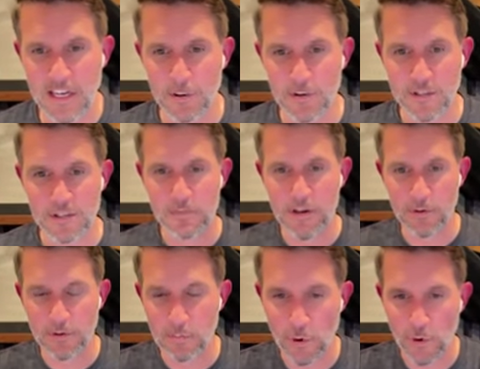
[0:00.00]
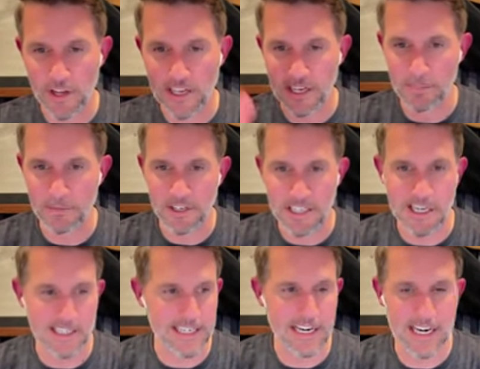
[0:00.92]
It was it was more like I'm going to
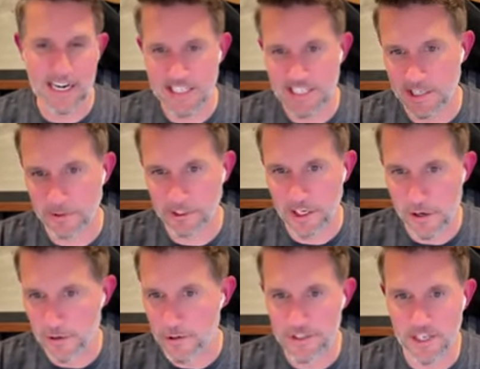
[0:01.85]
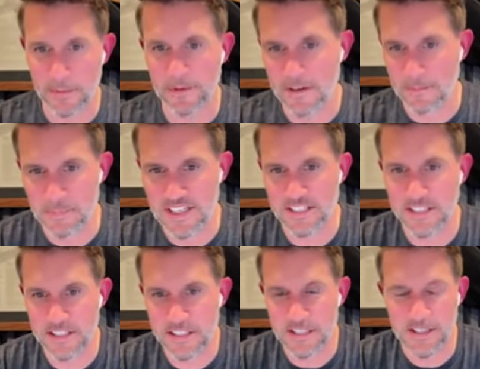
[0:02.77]
cut ties and I'm going to go do something in
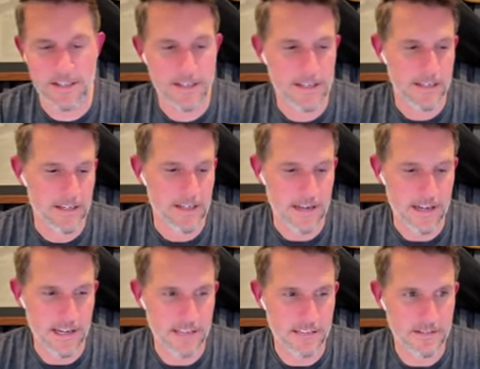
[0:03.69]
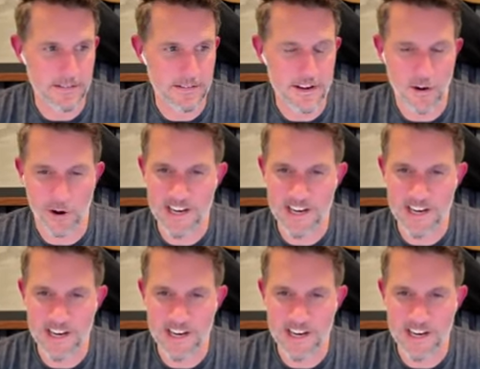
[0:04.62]
business. And the